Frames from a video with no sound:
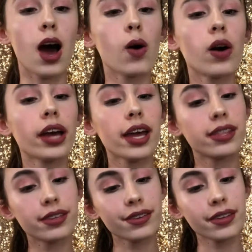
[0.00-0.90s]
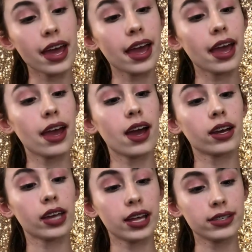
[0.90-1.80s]
Oh, okay, this is a
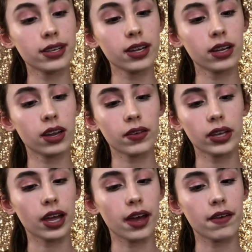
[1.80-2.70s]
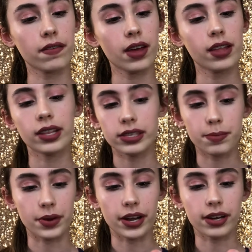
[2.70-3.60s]
Kenzie Loving Life, that's the
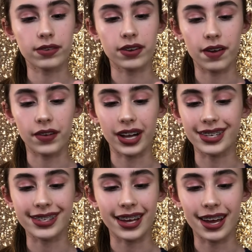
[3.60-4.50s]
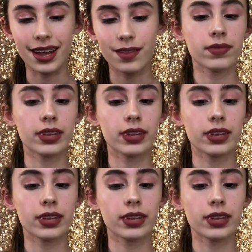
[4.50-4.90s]
brand, sorry, I forgot to say it.